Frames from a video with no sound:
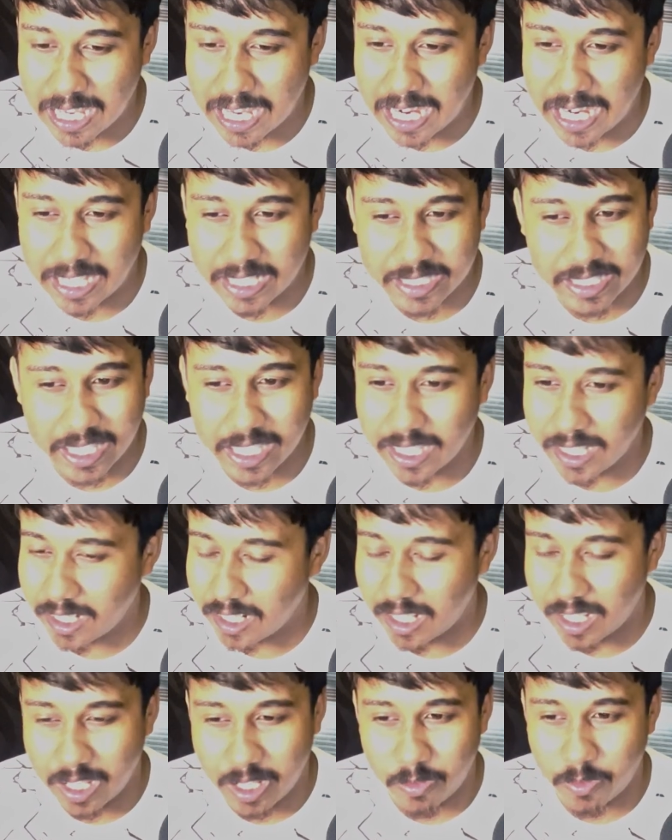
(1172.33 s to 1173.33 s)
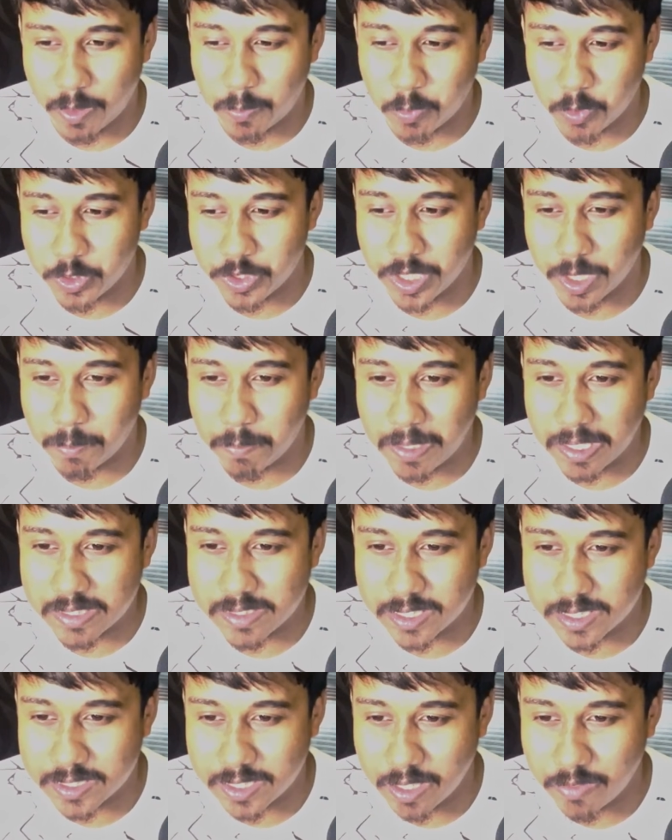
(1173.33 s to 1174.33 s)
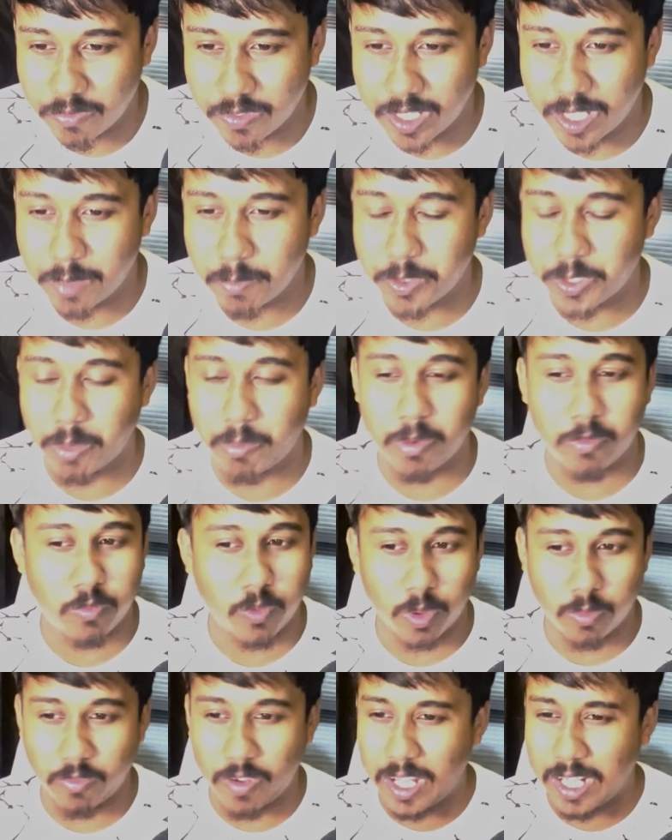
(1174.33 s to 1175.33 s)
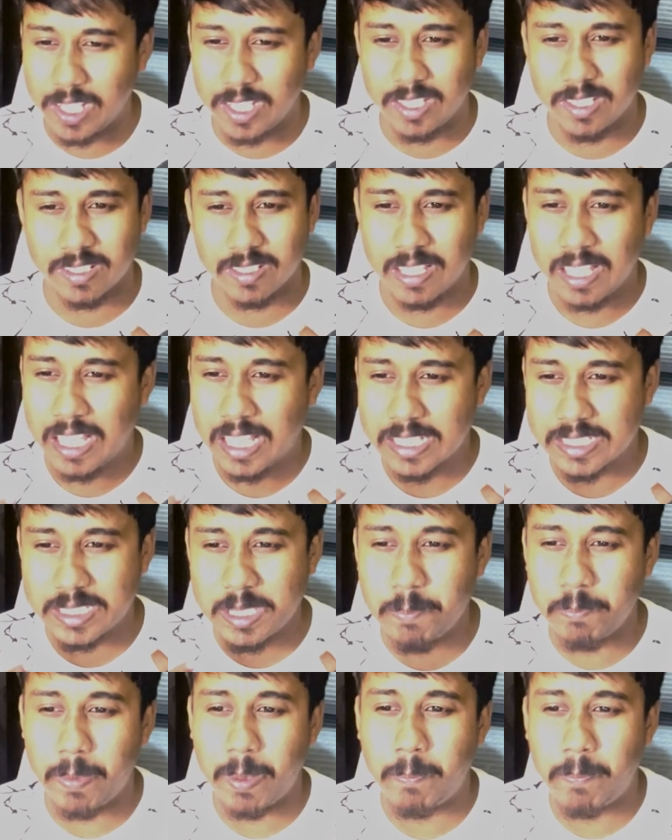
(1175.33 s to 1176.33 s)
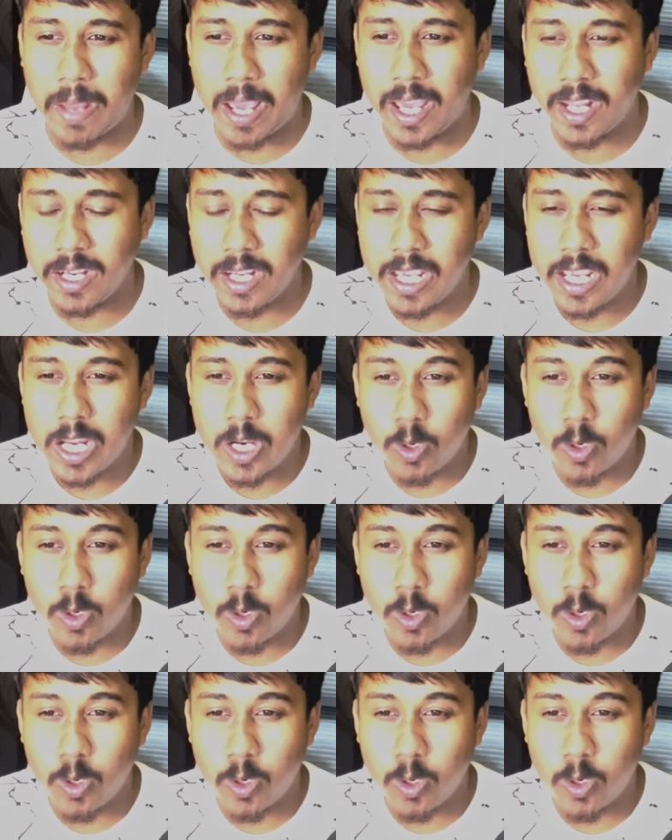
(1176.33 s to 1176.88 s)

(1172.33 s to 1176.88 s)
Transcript: and then our position plays itself, that bishop f4. Very simple plan.